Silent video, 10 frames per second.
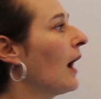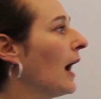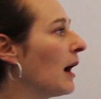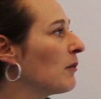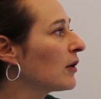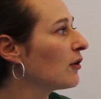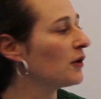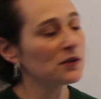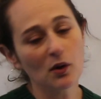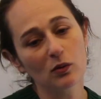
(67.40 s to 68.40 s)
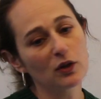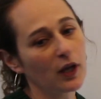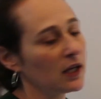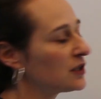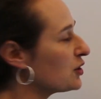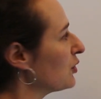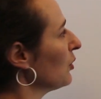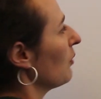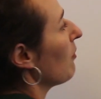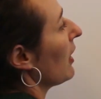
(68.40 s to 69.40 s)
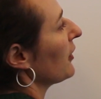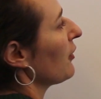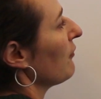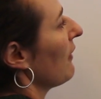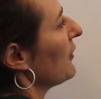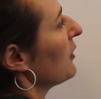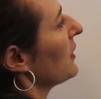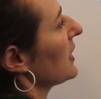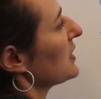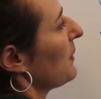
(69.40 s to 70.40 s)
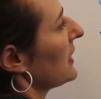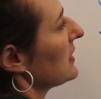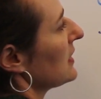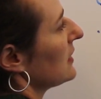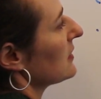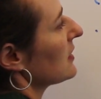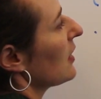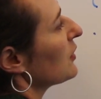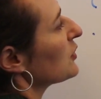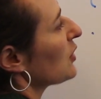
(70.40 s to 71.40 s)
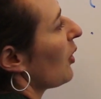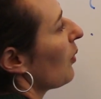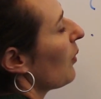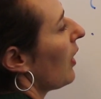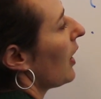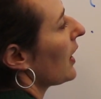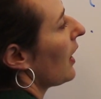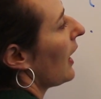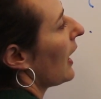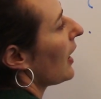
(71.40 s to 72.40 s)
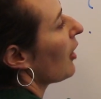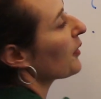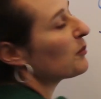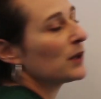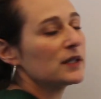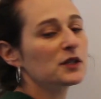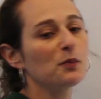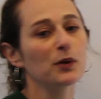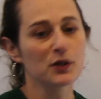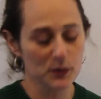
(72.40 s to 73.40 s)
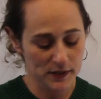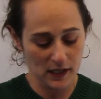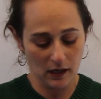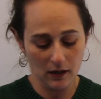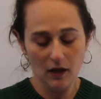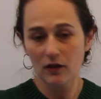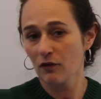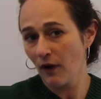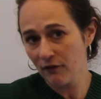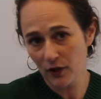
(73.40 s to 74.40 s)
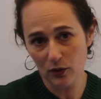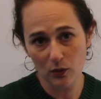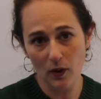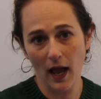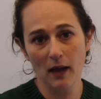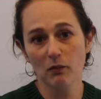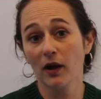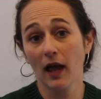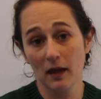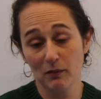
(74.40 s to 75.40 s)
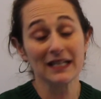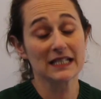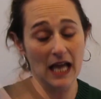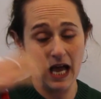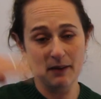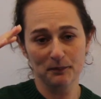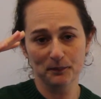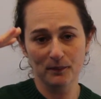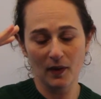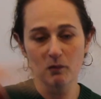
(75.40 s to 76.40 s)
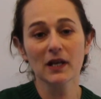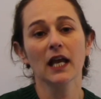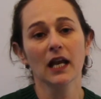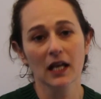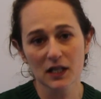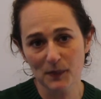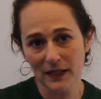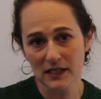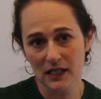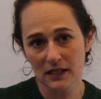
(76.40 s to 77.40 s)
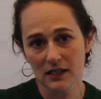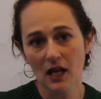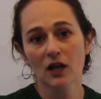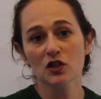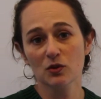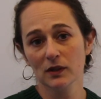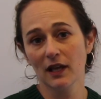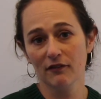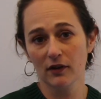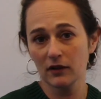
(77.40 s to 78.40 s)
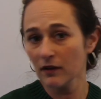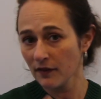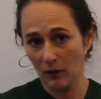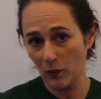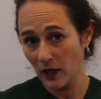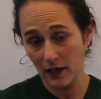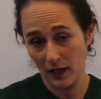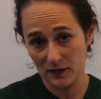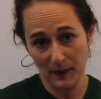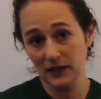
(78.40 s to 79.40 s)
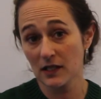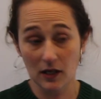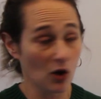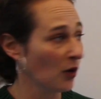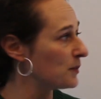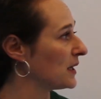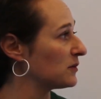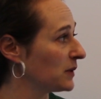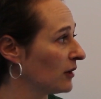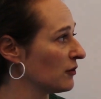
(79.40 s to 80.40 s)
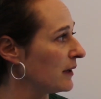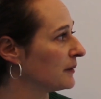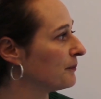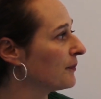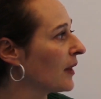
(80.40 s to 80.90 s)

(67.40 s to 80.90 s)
Um, you're also looking to monitor revenue and expenses. So uh, are the buildings producing the revenue and, and um, mitigating expenses to a level that we had expected and hoped as we'd underwritten?